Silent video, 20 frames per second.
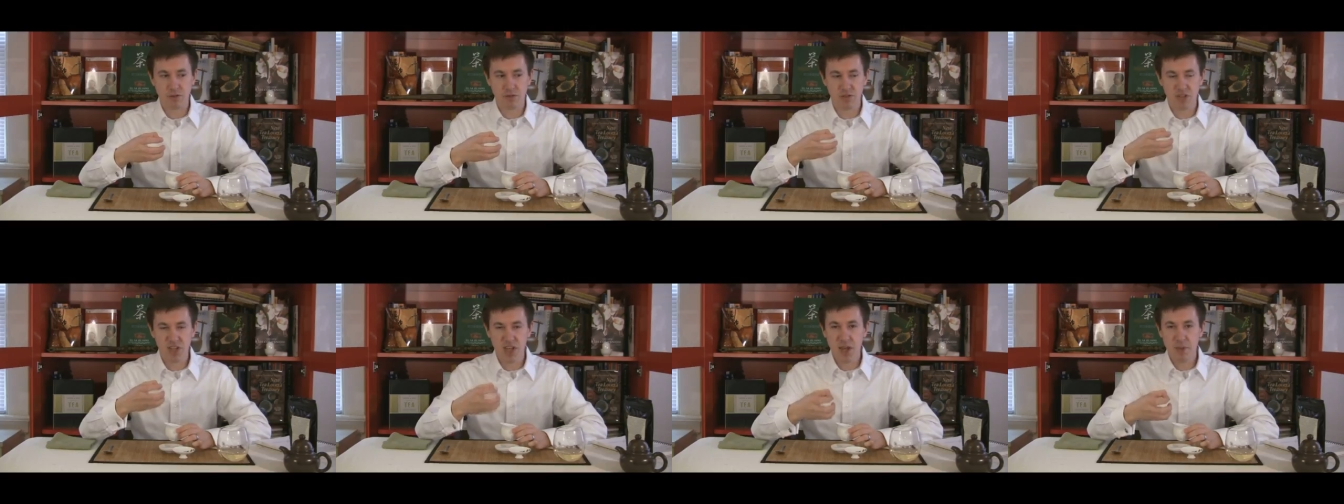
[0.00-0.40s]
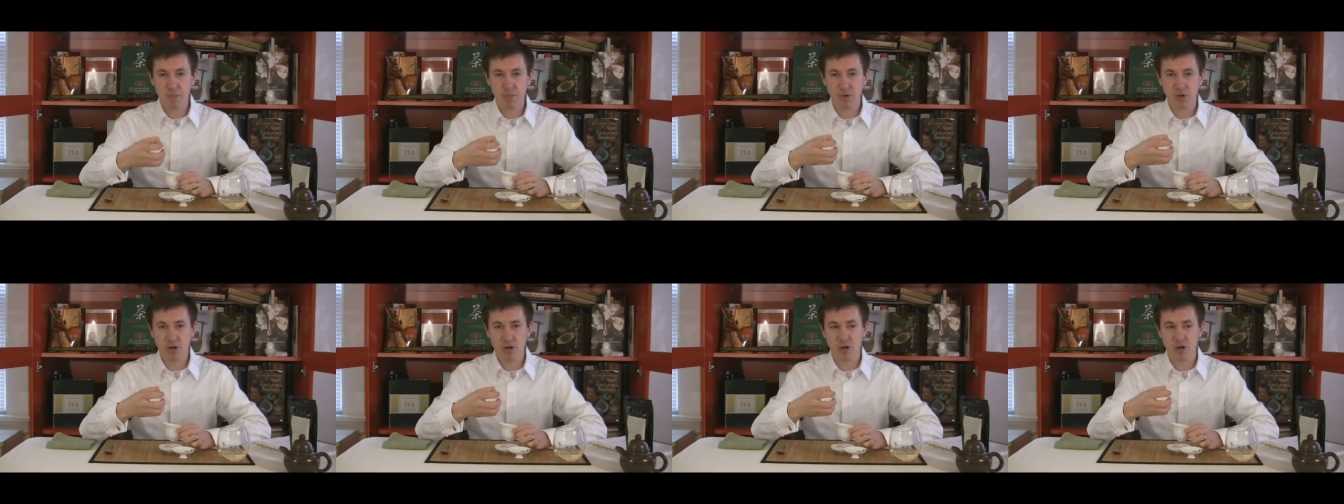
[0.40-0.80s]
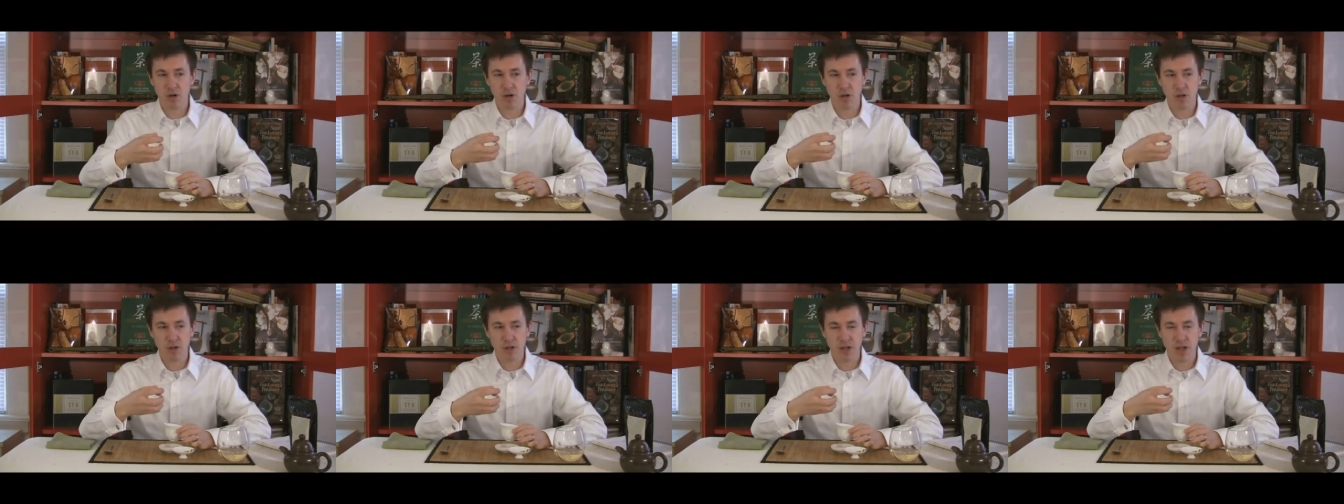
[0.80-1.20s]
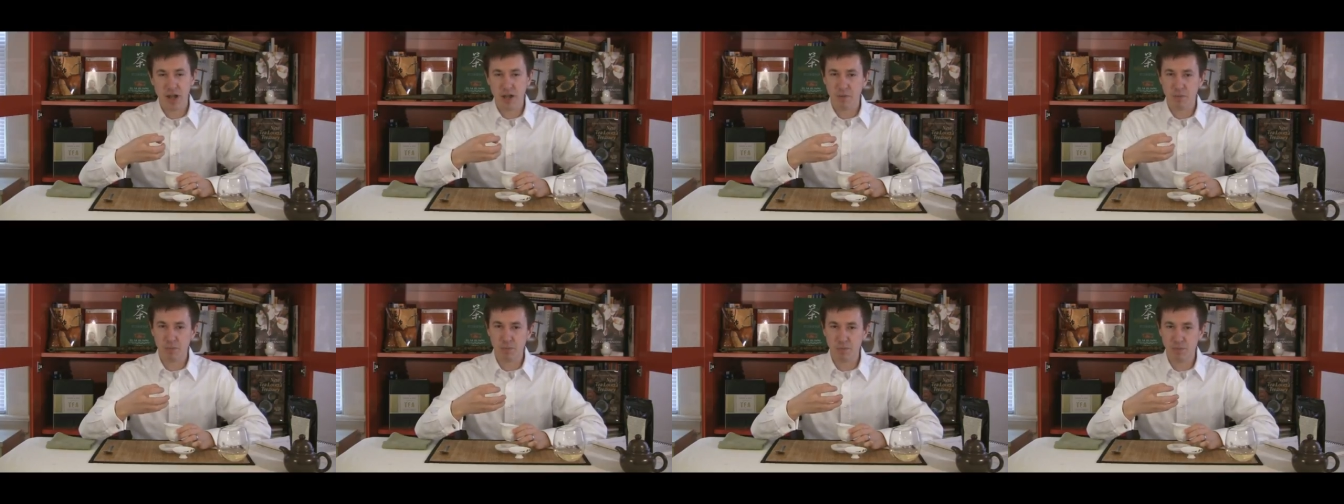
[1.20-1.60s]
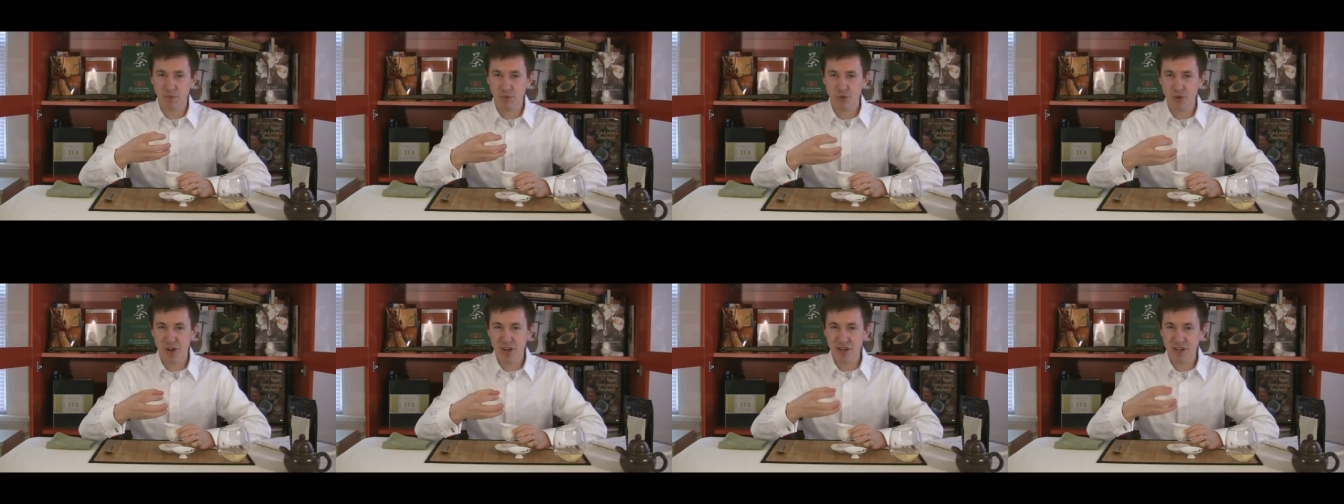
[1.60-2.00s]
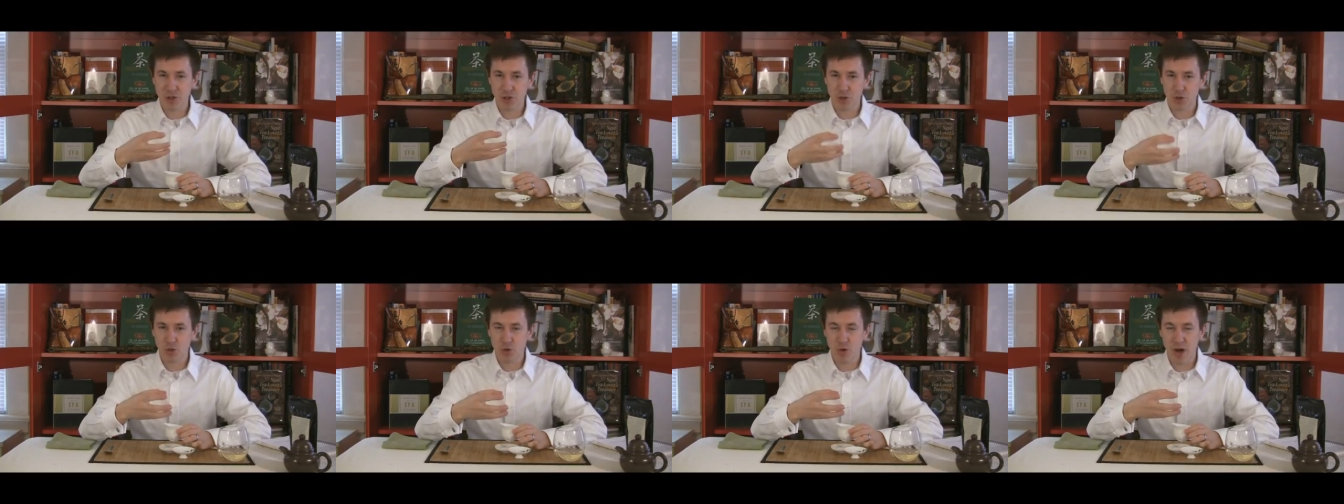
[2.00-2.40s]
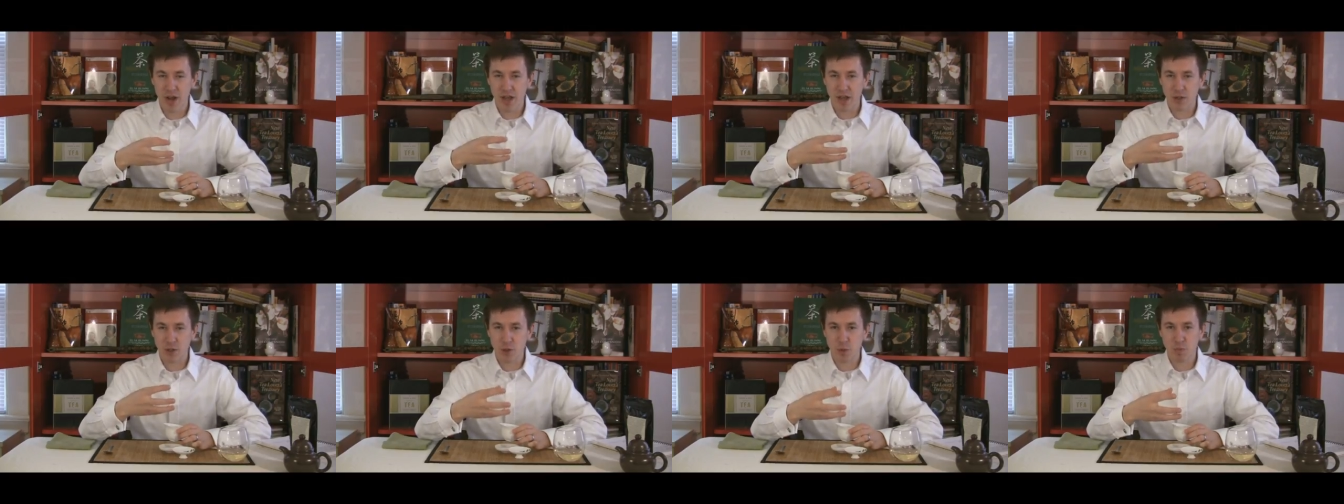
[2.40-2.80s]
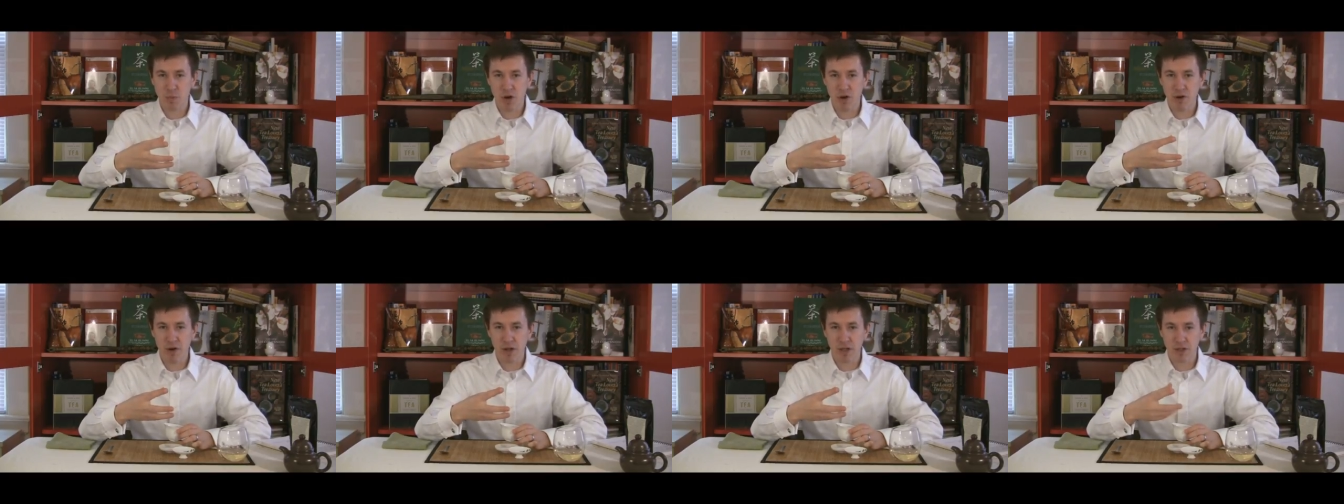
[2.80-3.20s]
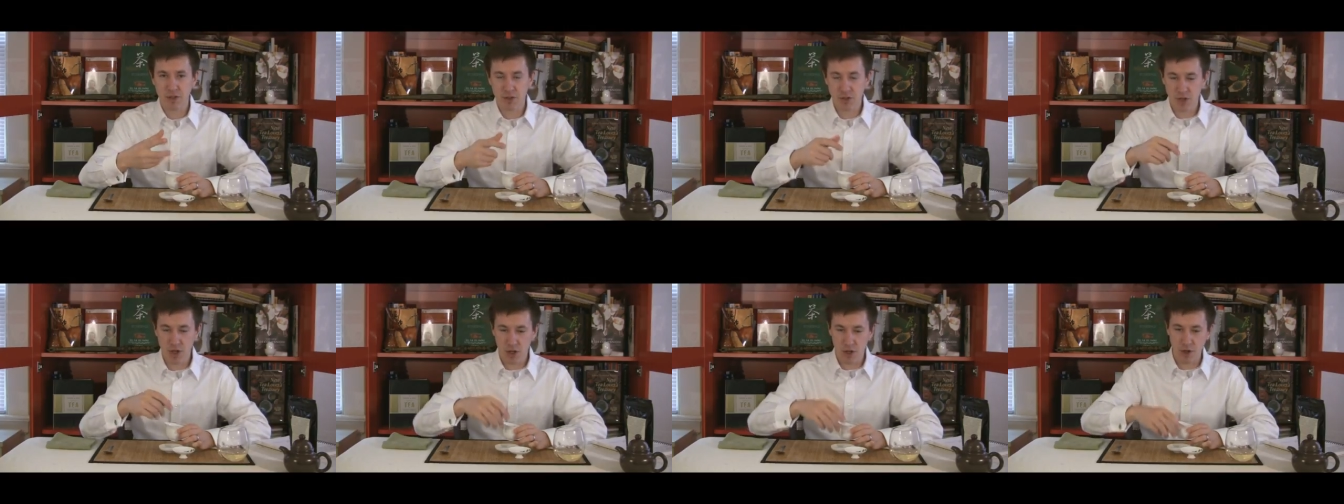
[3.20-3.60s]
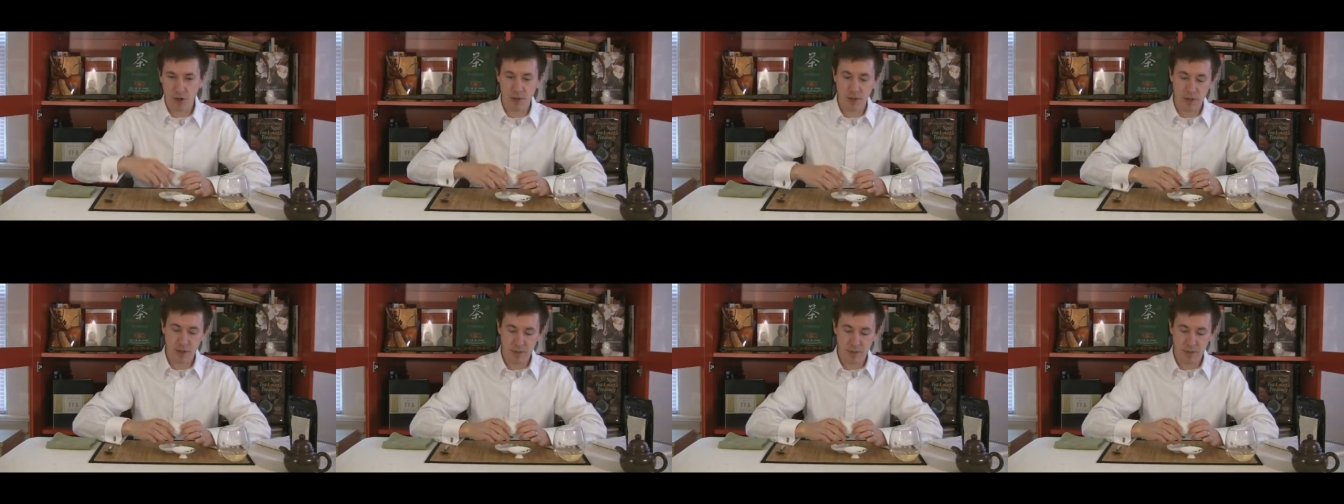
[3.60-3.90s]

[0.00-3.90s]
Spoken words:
deeper kind of greenish gray asparagus color